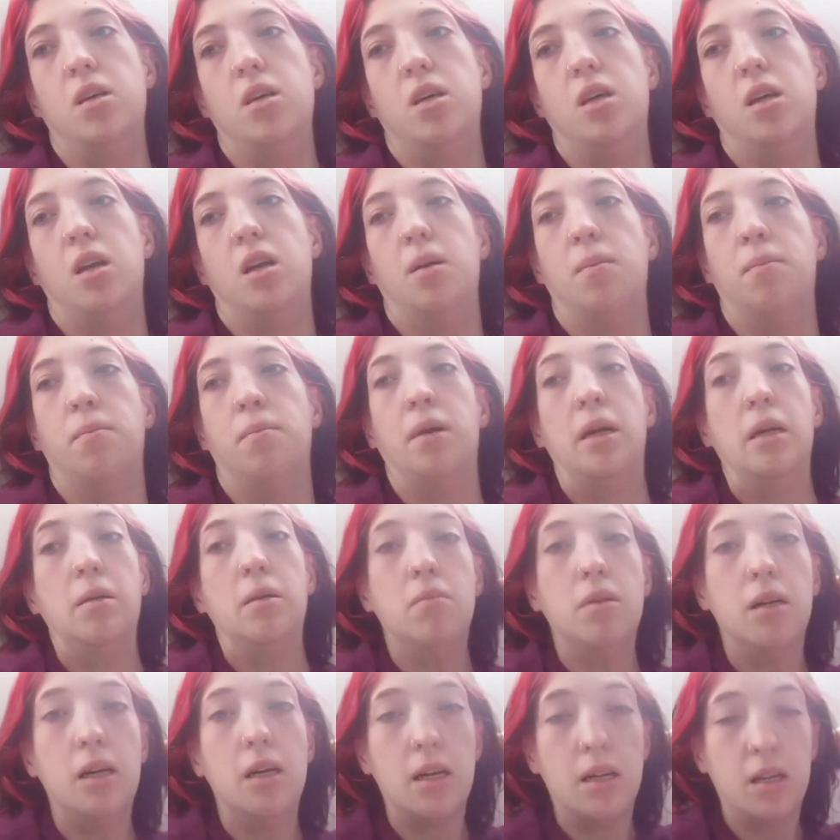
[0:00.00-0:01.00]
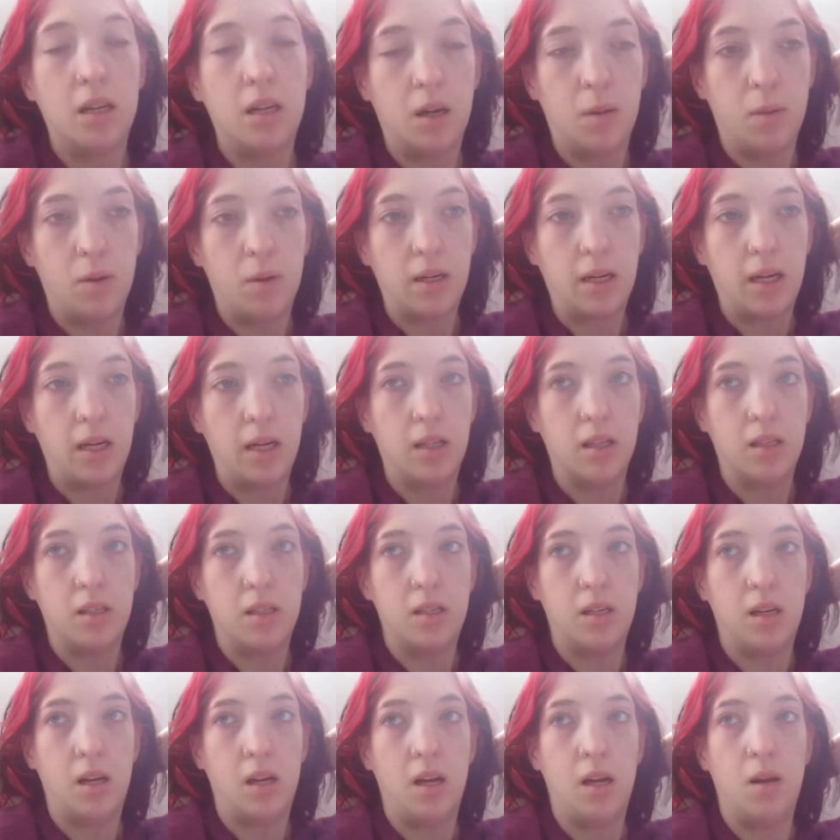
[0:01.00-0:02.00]
I might be hanging out with Caitlin
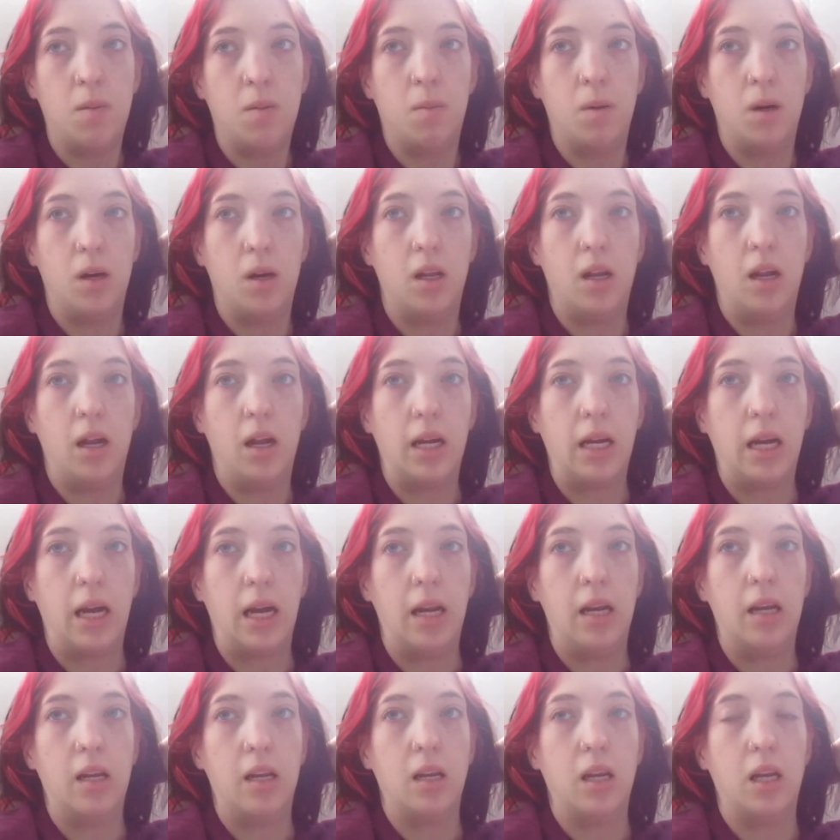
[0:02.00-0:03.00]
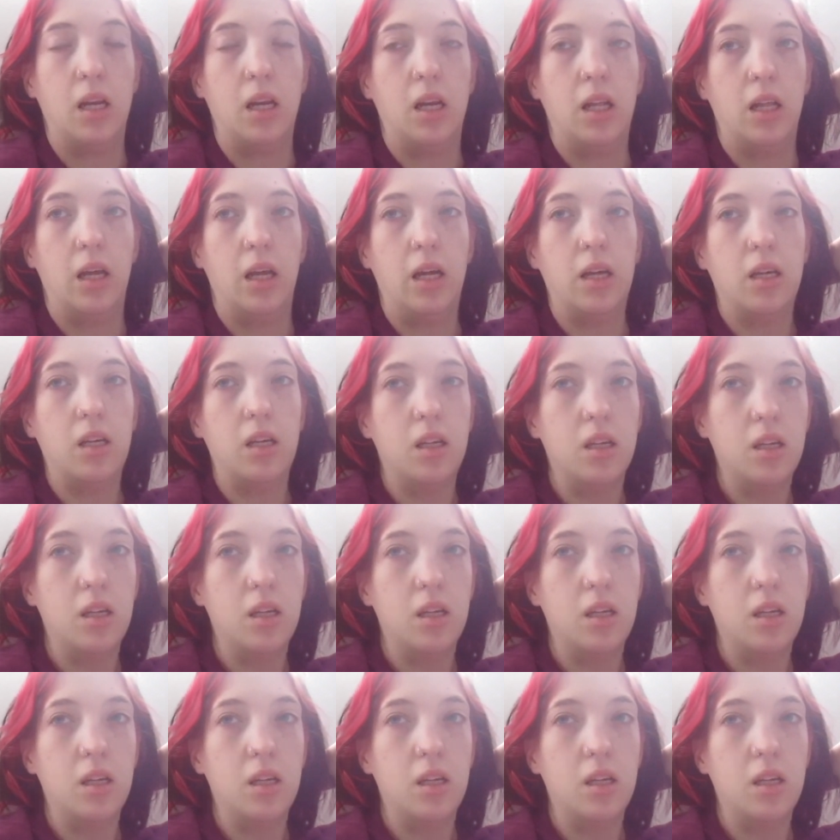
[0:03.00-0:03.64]
today, but I kinda need to like